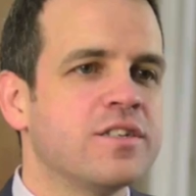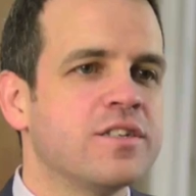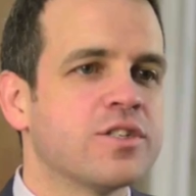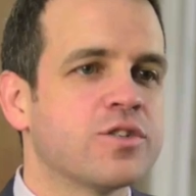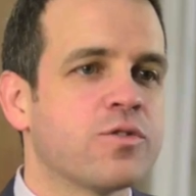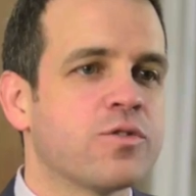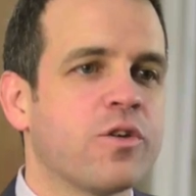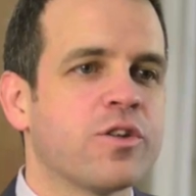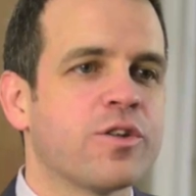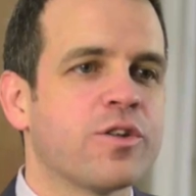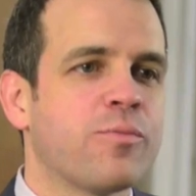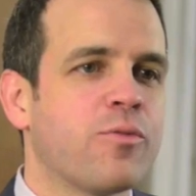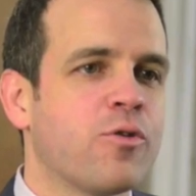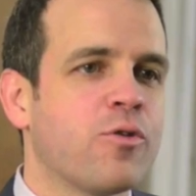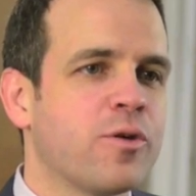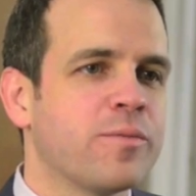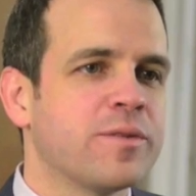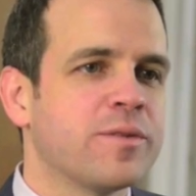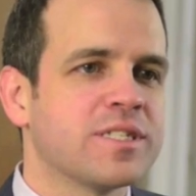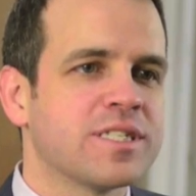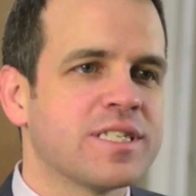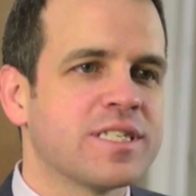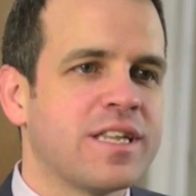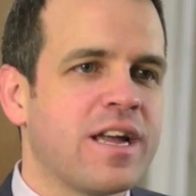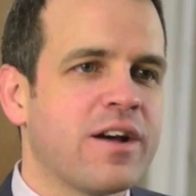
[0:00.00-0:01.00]
So our
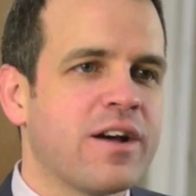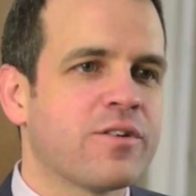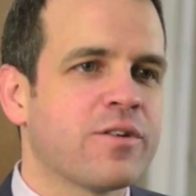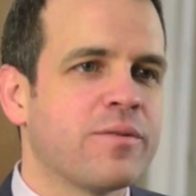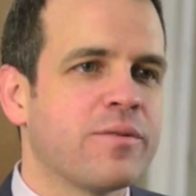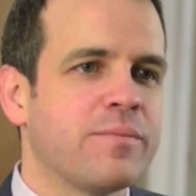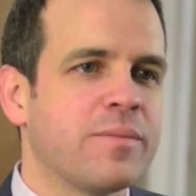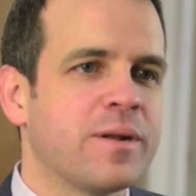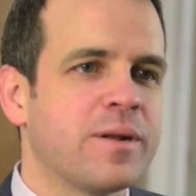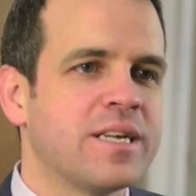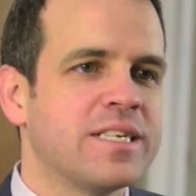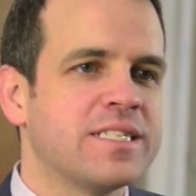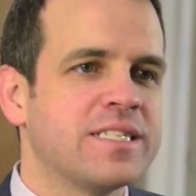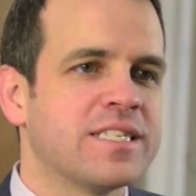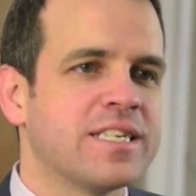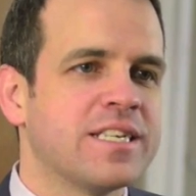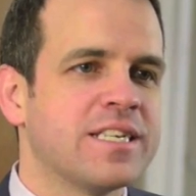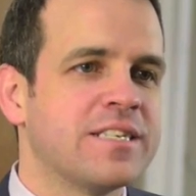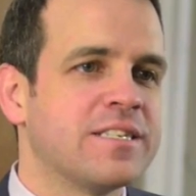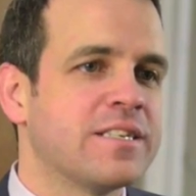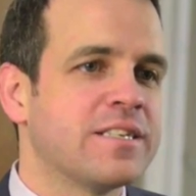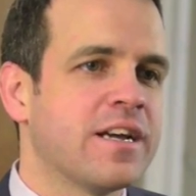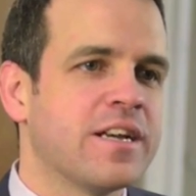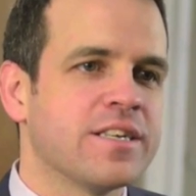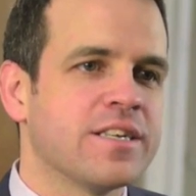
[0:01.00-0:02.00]
deployment's now
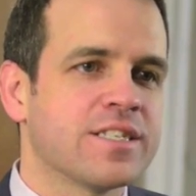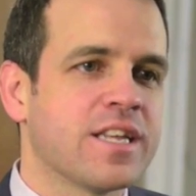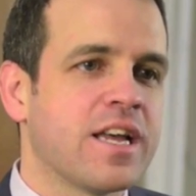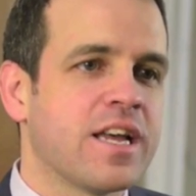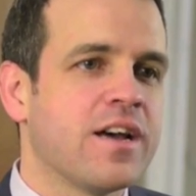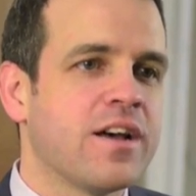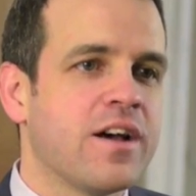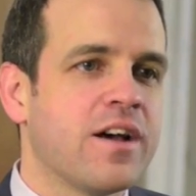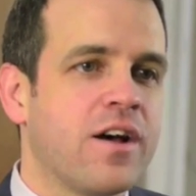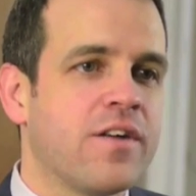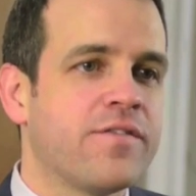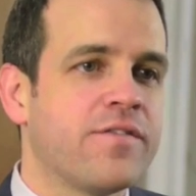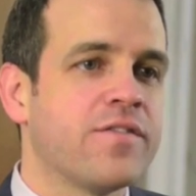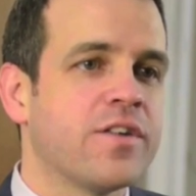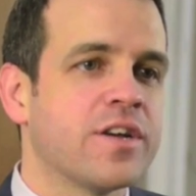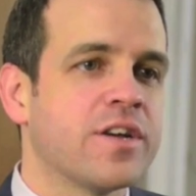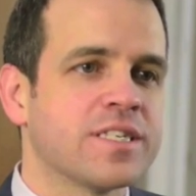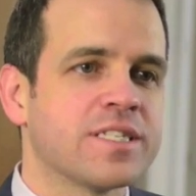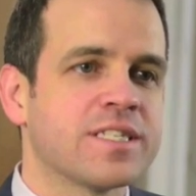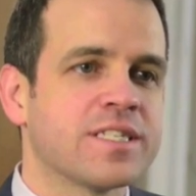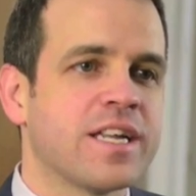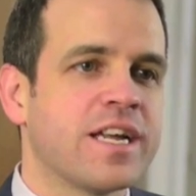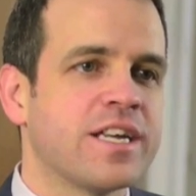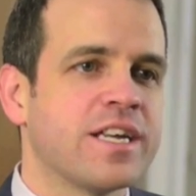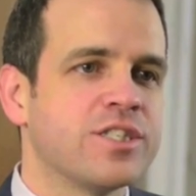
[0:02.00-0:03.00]
completed as a
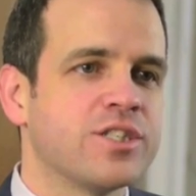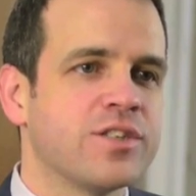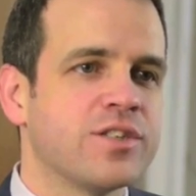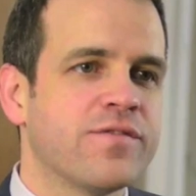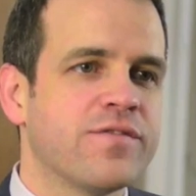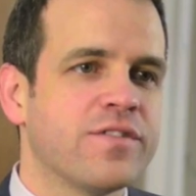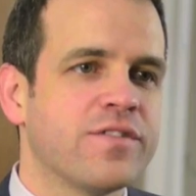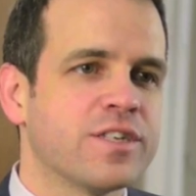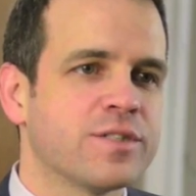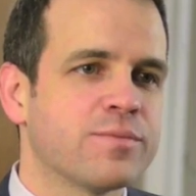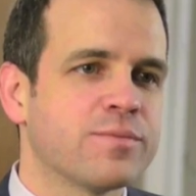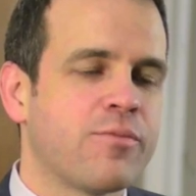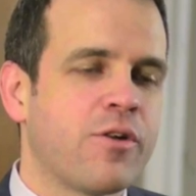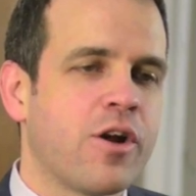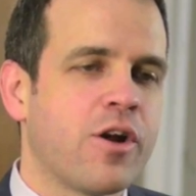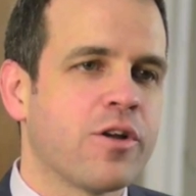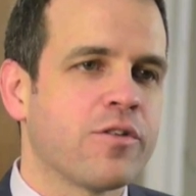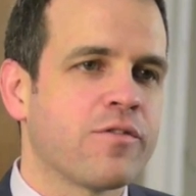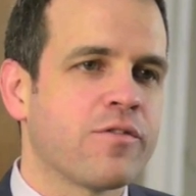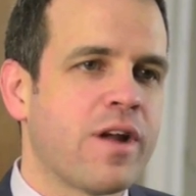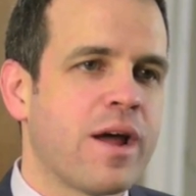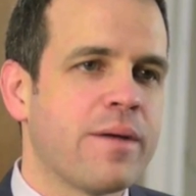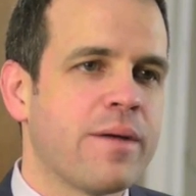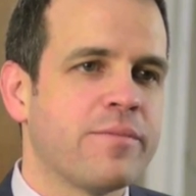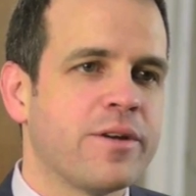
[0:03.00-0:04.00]
first stage of this
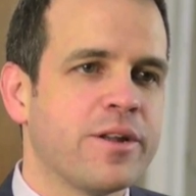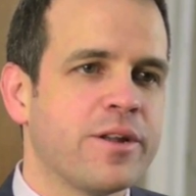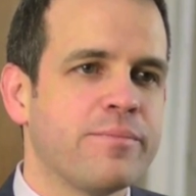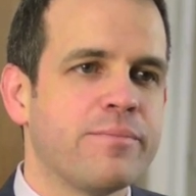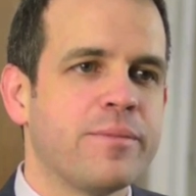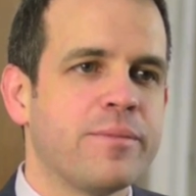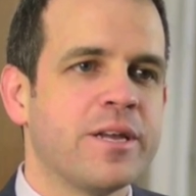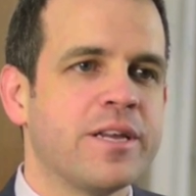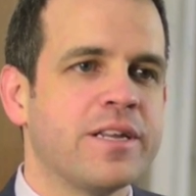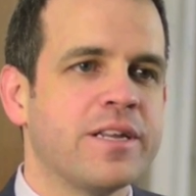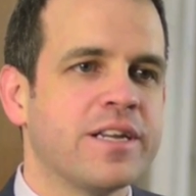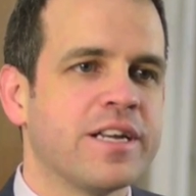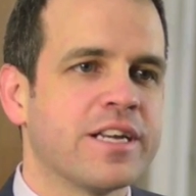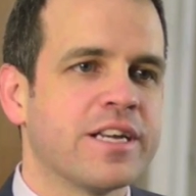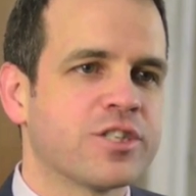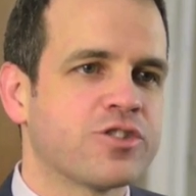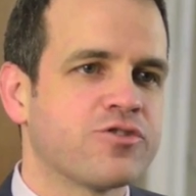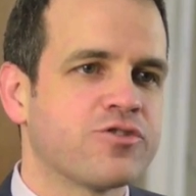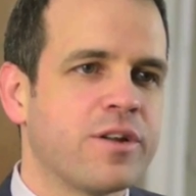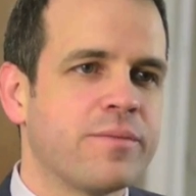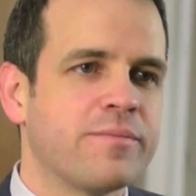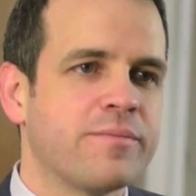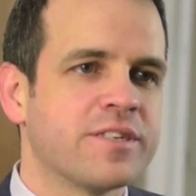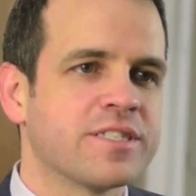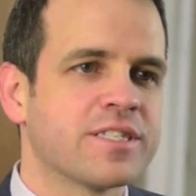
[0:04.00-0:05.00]
programme and been
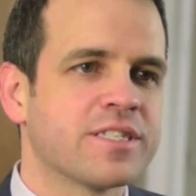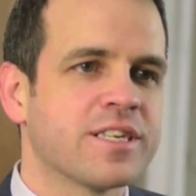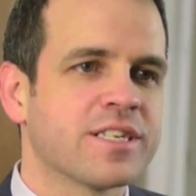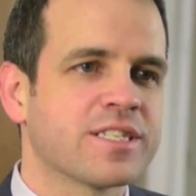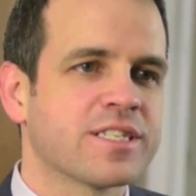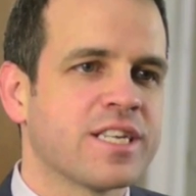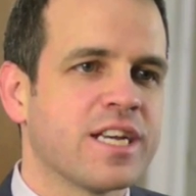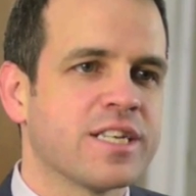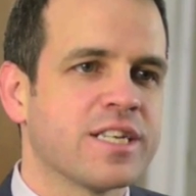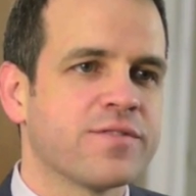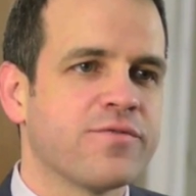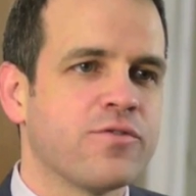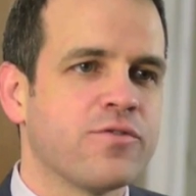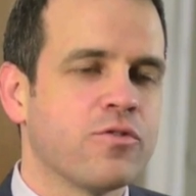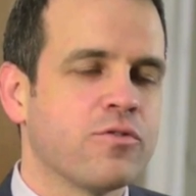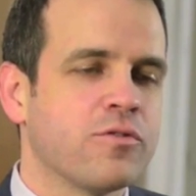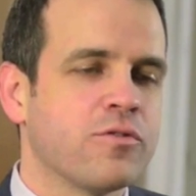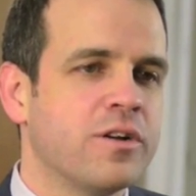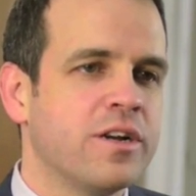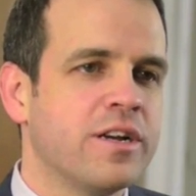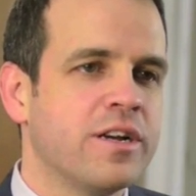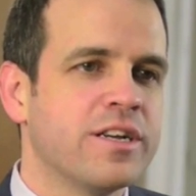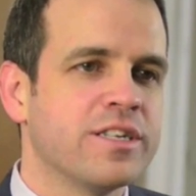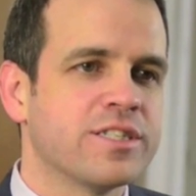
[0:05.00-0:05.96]
extremely successful.